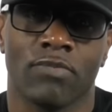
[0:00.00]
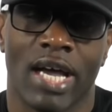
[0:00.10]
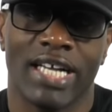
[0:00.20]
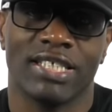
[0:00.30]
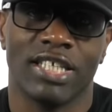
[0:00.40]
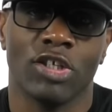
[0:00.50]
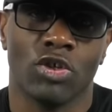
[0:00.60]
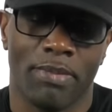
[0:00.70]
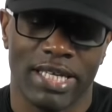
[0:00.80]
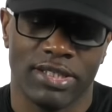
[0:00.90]
I say
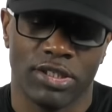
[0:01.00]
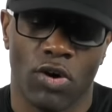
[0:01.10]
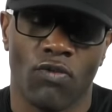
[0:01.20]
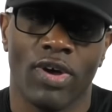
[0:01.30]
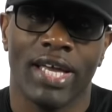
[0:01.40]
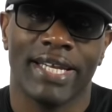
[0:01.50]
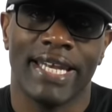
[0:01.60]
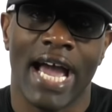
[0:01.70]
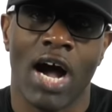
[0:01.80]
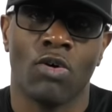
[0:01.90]
to myself,
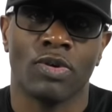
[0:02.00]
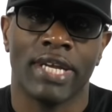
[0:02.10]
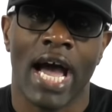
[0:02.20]
down,